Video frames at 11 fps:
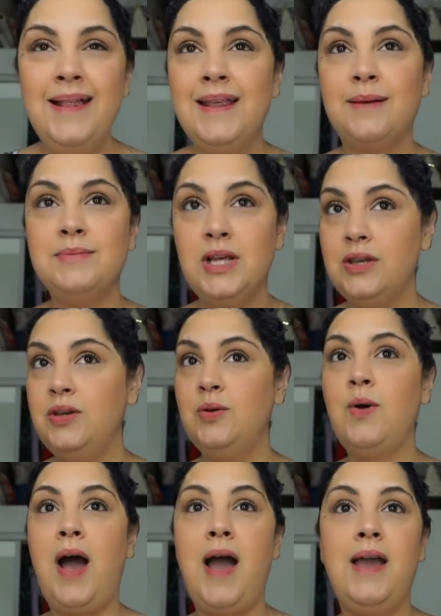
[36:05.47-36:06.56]
Like I'm telling
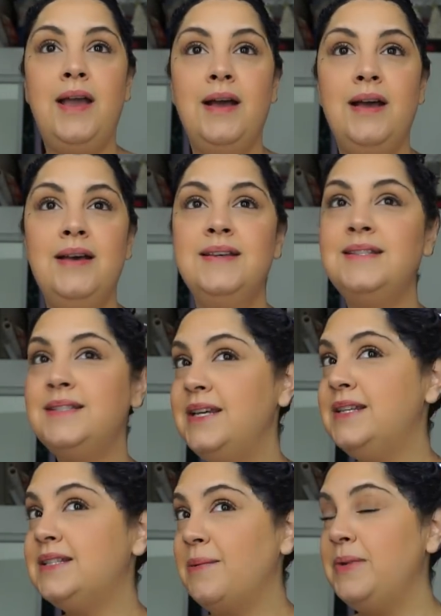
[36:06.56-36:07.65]
you, I
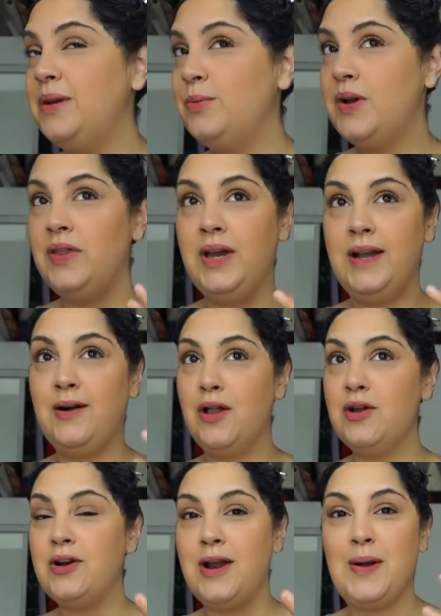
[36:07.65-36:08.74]
see somebody with like
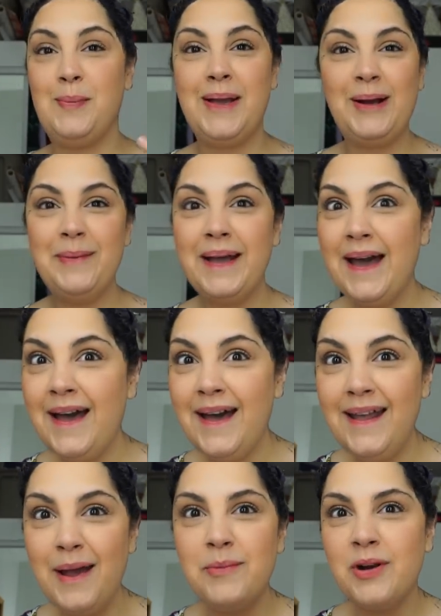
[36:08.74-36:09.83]
colored hair and I'm like, oh my
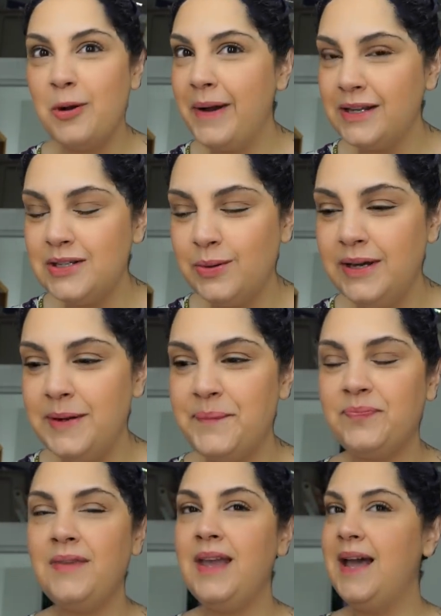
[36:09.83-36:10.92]
God, I'm gonna go back to it.
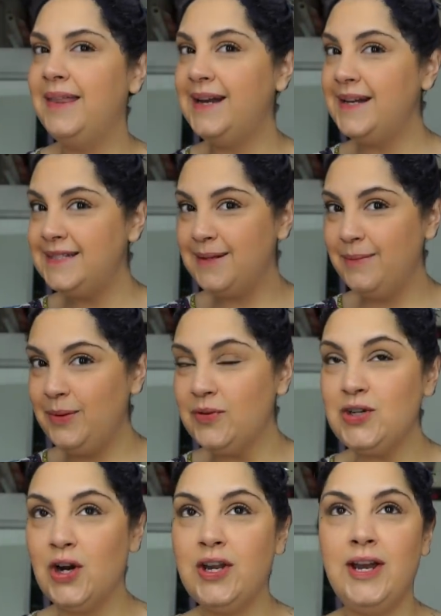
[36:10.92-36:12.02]
And then I see somebody
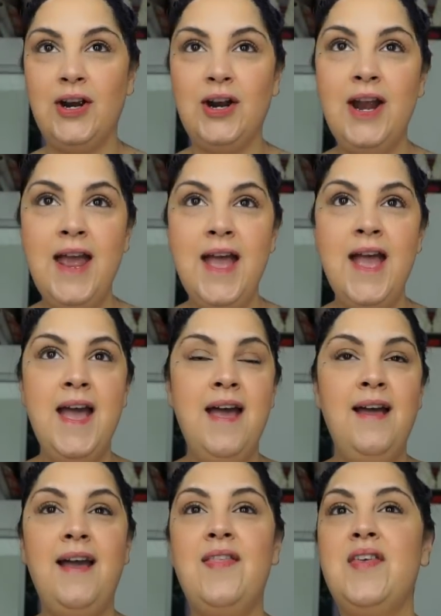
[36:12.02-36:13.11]
with dark hair
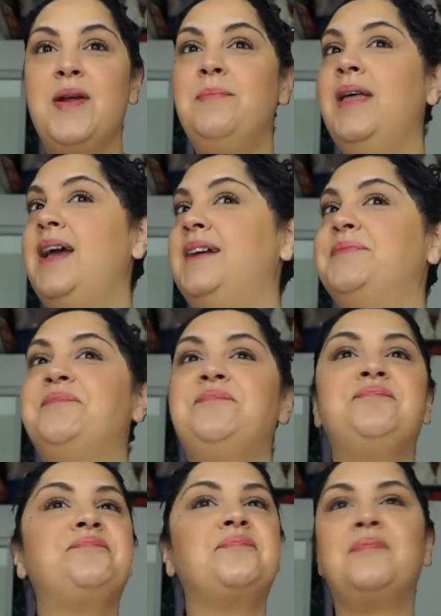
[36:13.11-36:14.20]
and then I'm like,
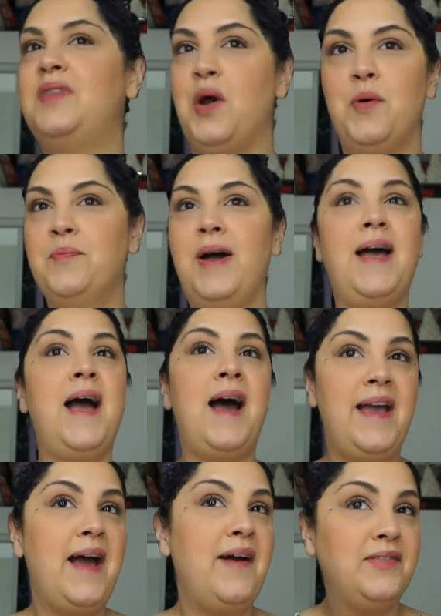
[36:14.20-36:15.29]
no,
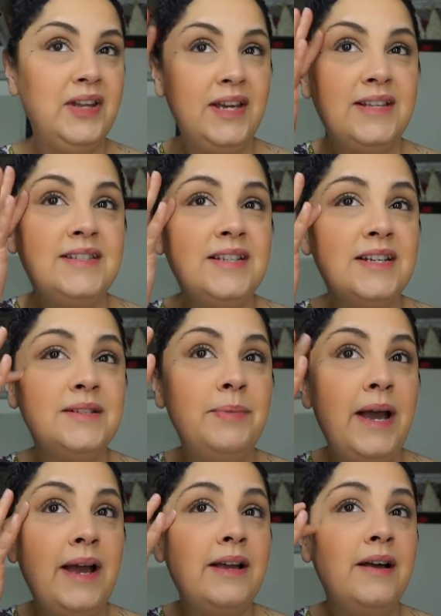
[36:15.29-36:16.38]
I have to like stick to
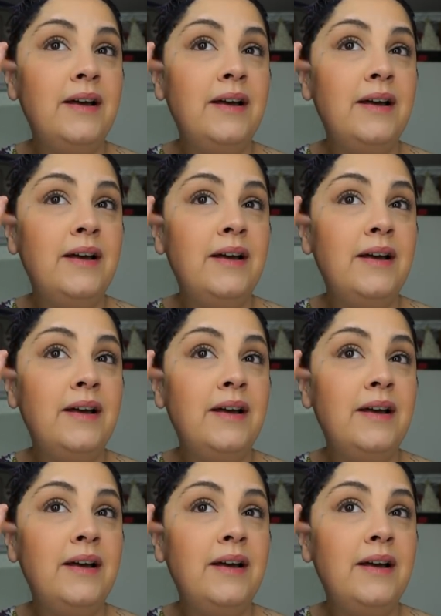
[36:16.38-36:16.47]
black.